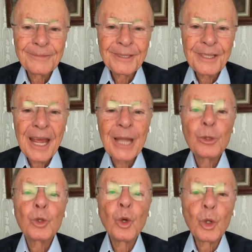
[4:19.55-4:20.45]
It's
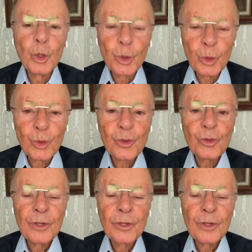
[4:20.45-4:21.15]
really painful.